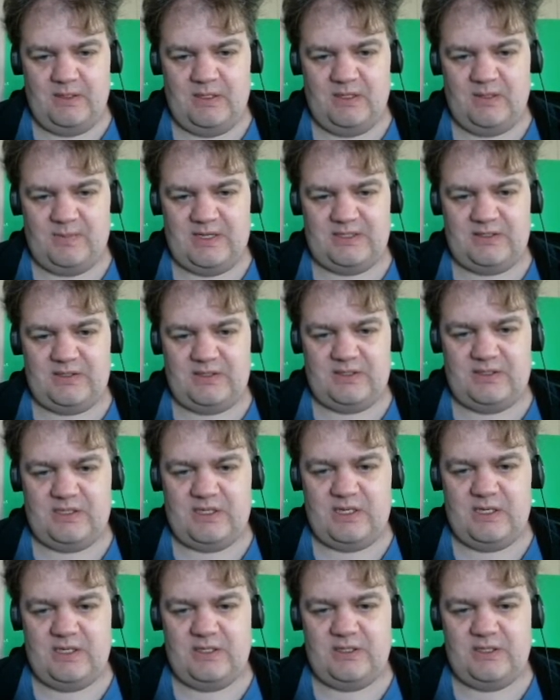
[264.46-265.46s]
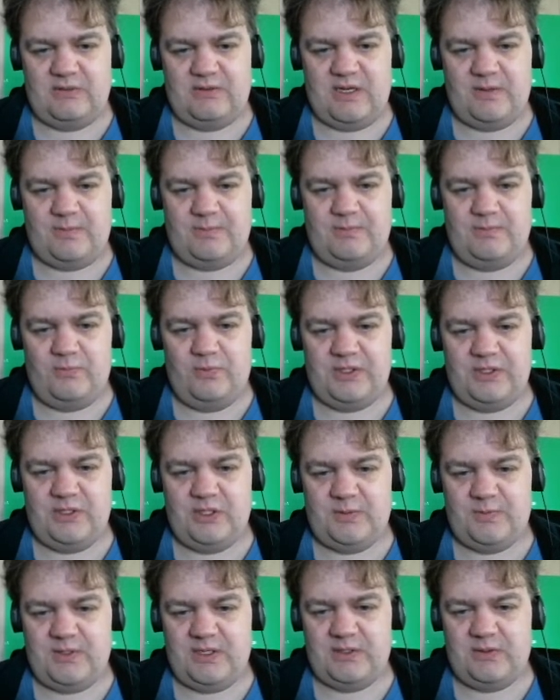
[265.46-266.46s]
Base of the star generator
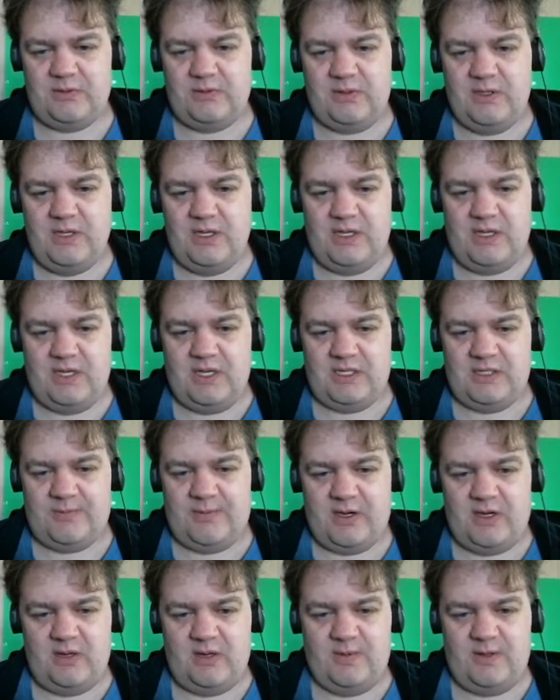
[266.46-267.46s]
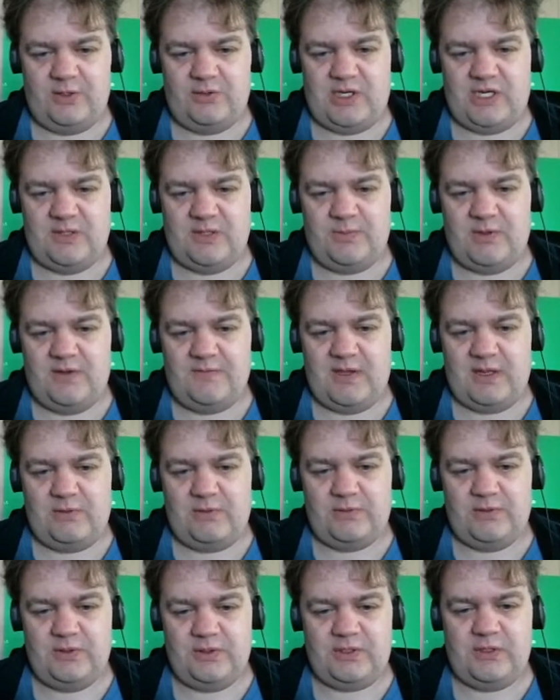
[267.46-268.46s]
research pedestal has apparently been trashed by
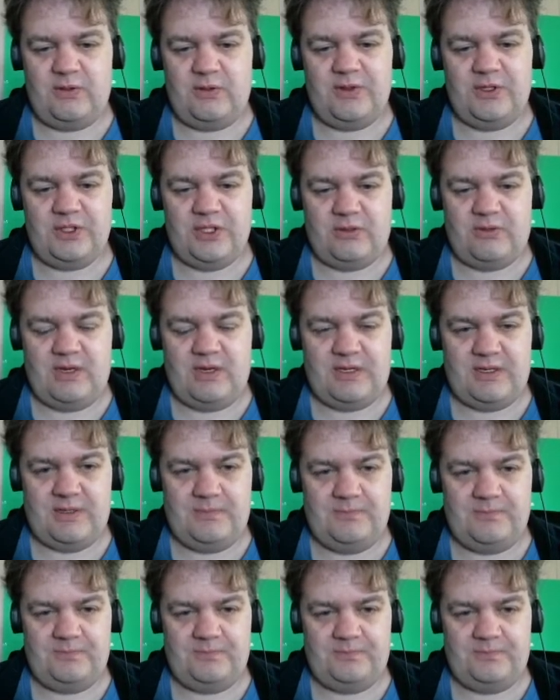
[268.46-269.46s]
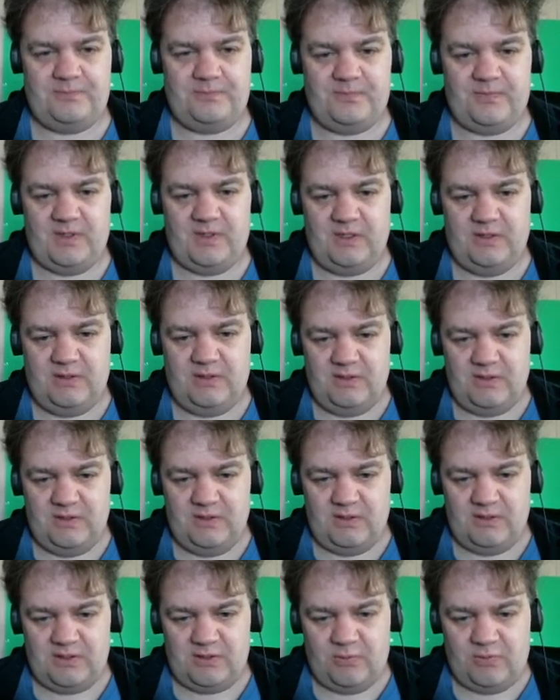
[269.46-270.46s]
vandals who stole the generator.
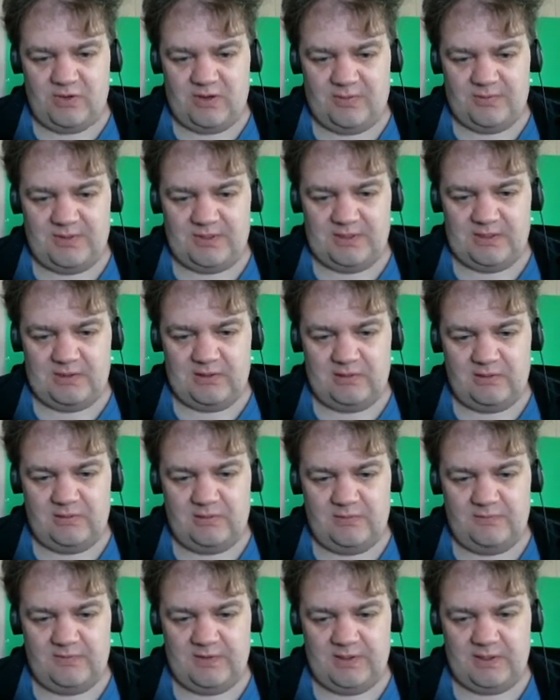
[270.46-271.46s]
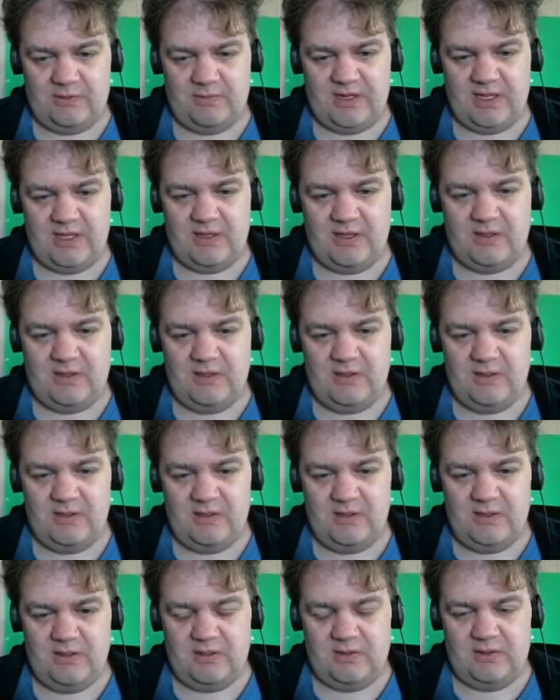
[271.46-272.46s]
So we'll grab this little flickery
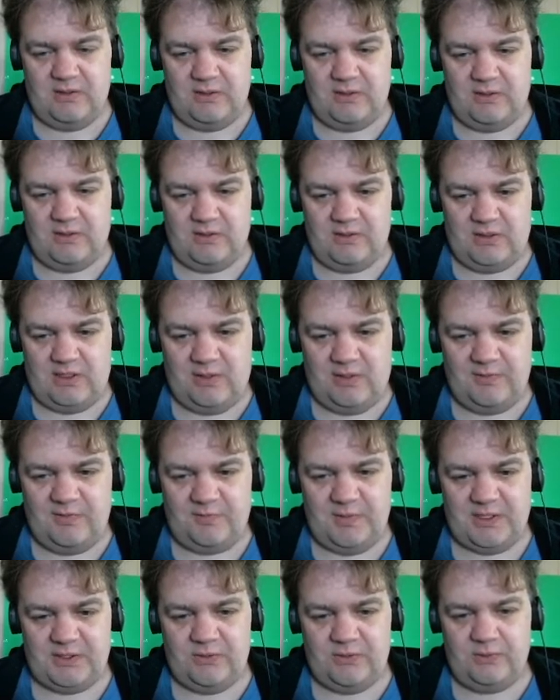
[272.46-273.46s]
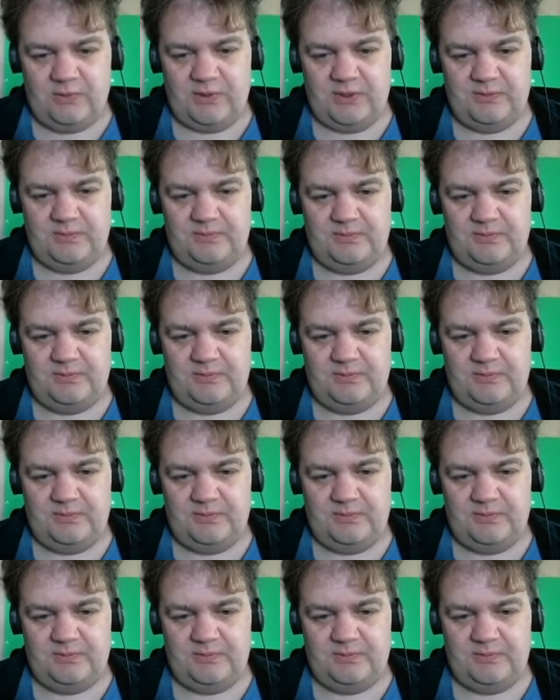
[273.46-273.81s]
clump of pixels,